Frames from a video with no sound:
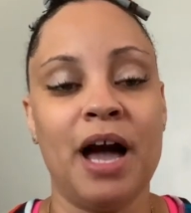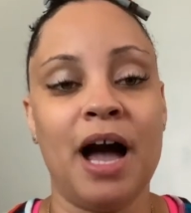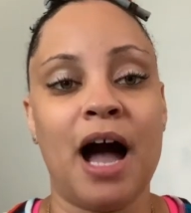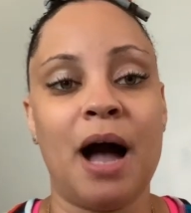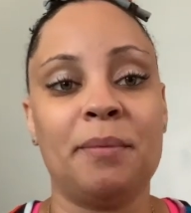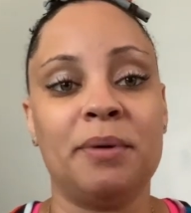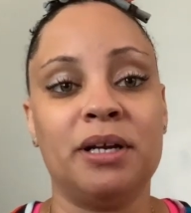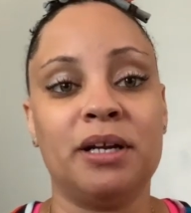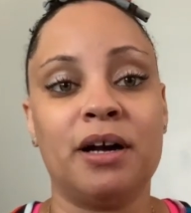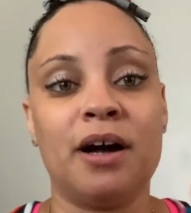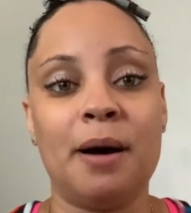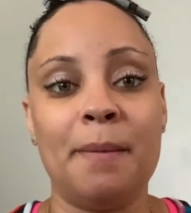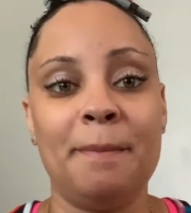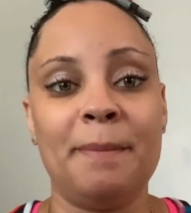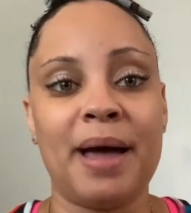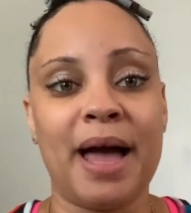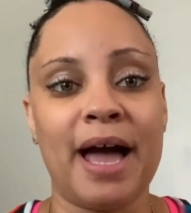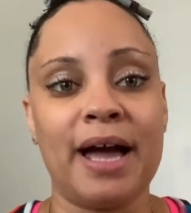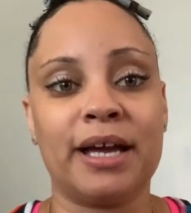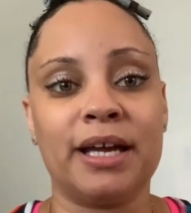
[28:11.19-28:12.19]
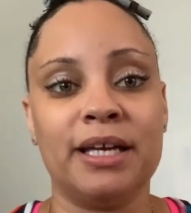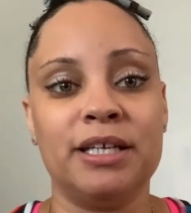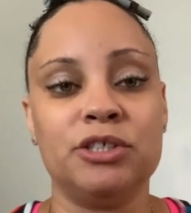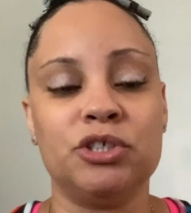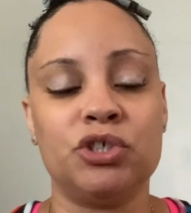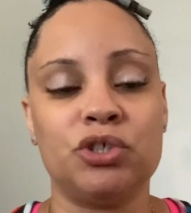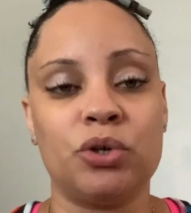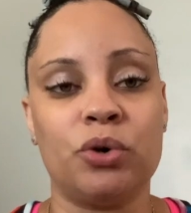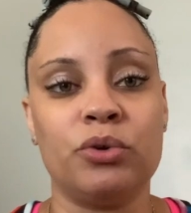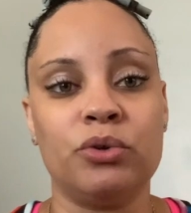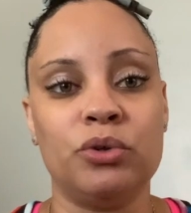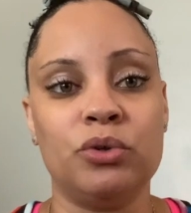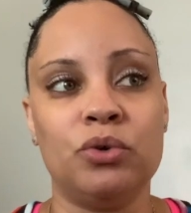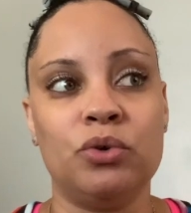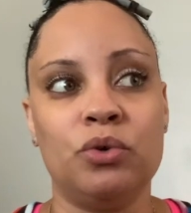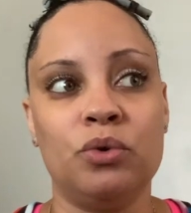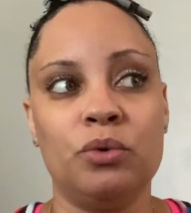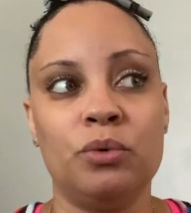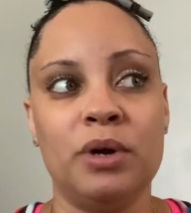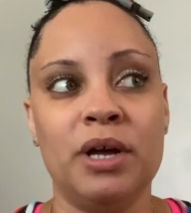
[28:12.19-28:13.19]
I'm going to come back and show
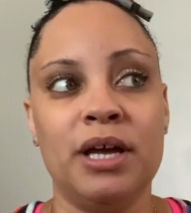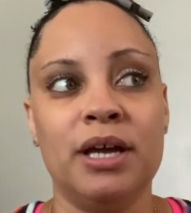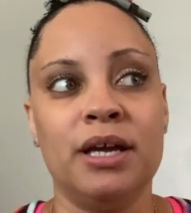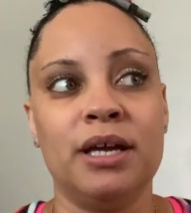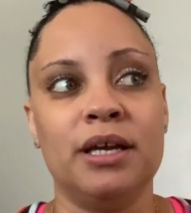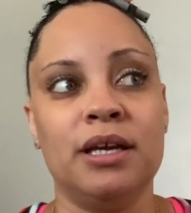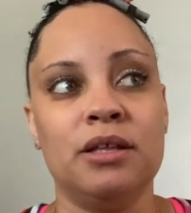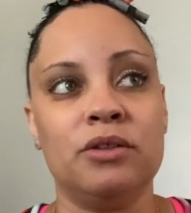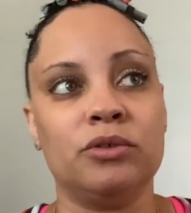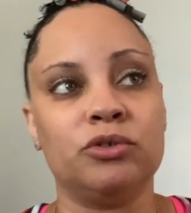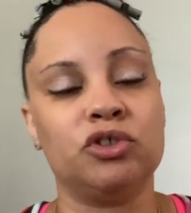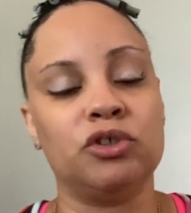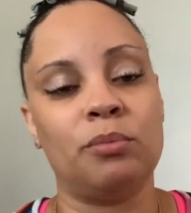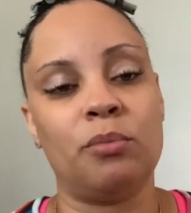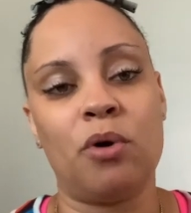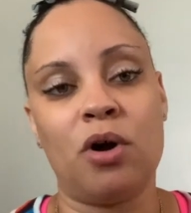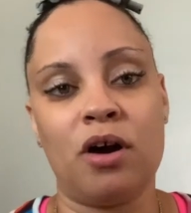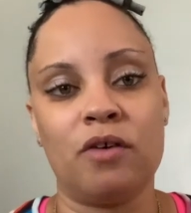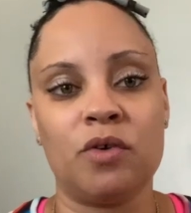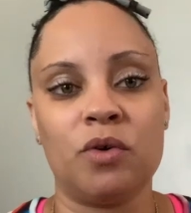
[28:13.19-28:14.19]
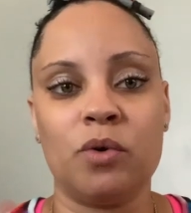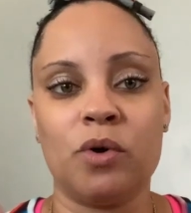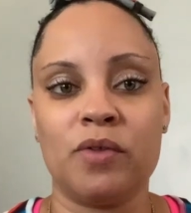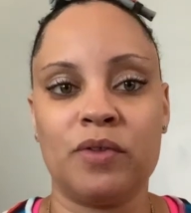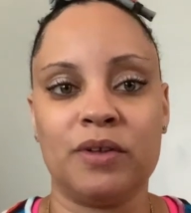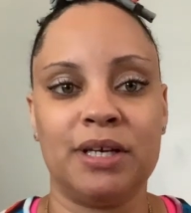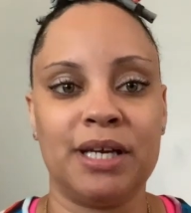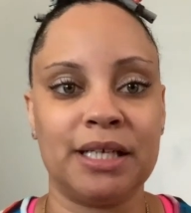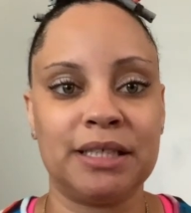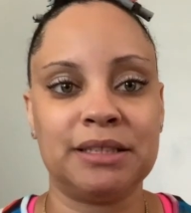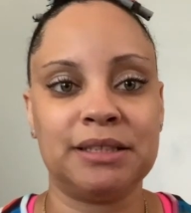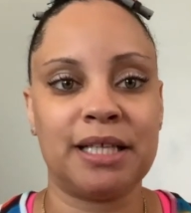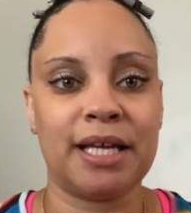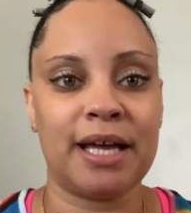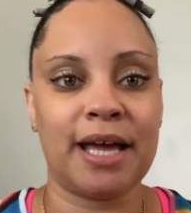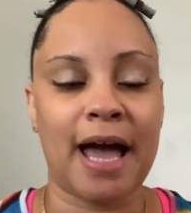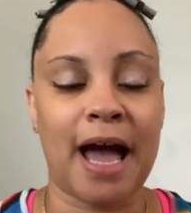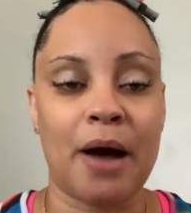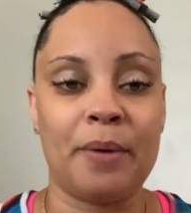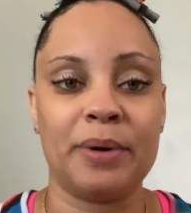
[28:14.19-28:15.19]
you either tomorrow or the next day
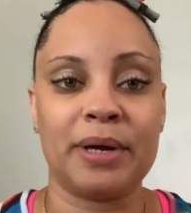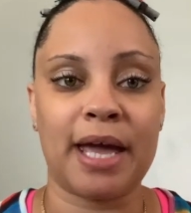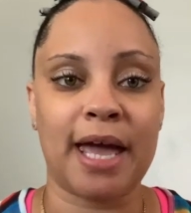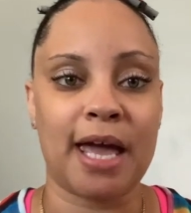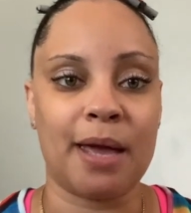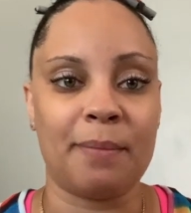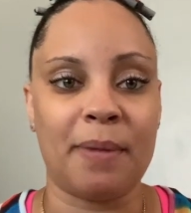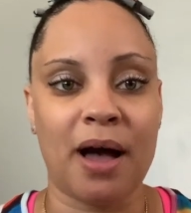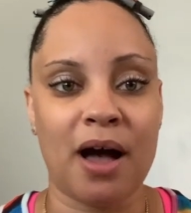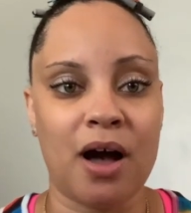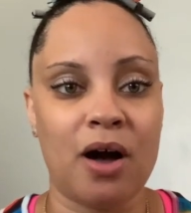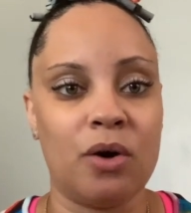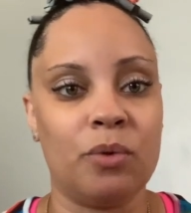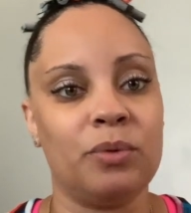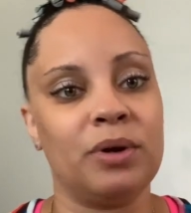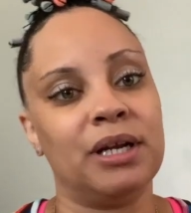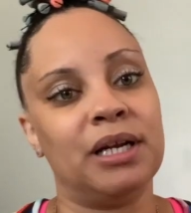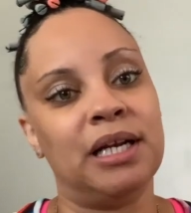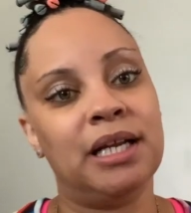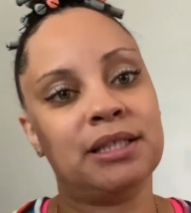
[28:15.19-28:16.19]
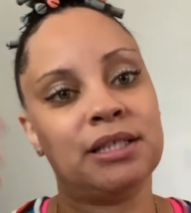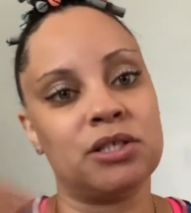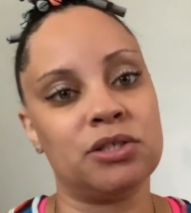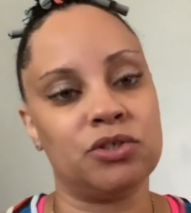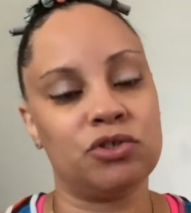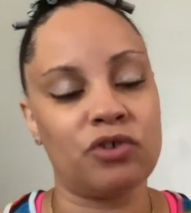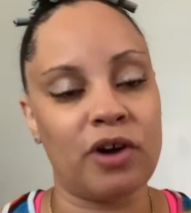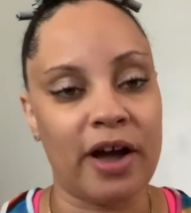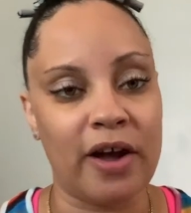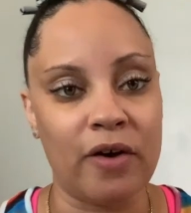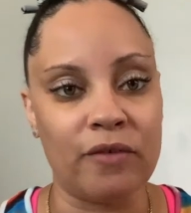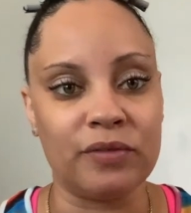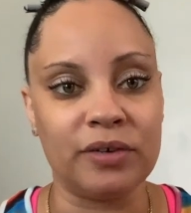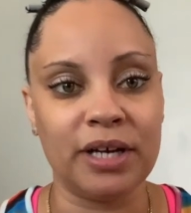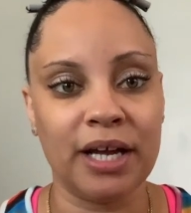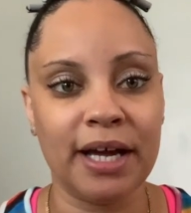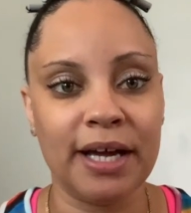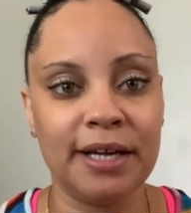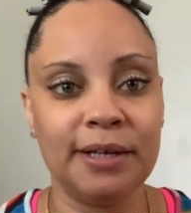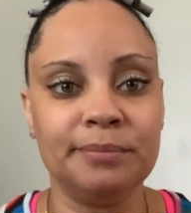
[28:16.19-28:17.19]
how it came out. We're going to let this dry
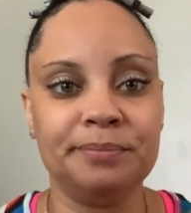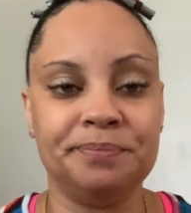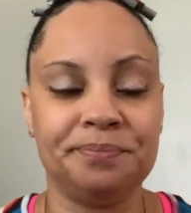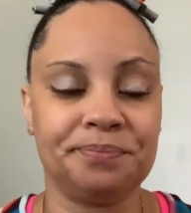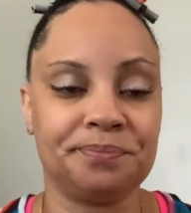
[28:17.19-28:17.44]
overnight.